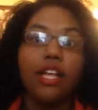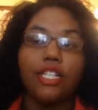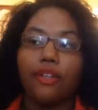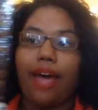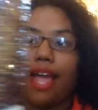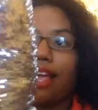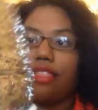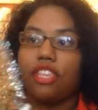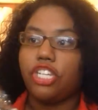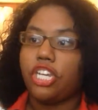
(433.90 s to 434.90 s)
So I
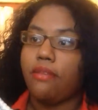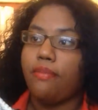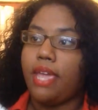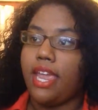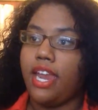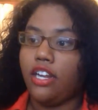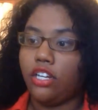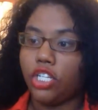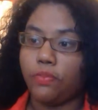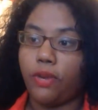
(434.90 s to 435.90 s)
got the
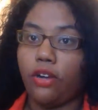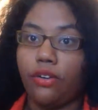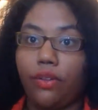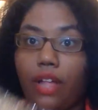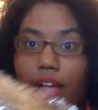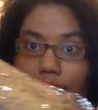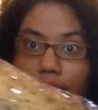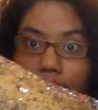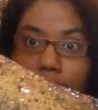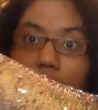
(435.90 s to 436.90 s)
Champagne Sparkle
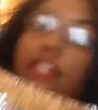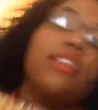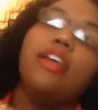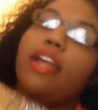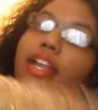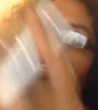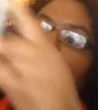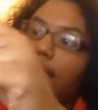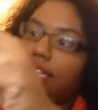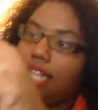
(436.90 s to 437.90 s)
Uggs in a
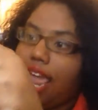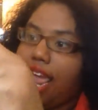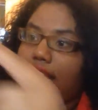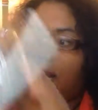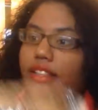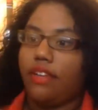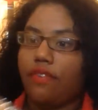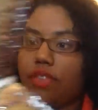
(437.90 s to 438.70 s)
size 8 and I love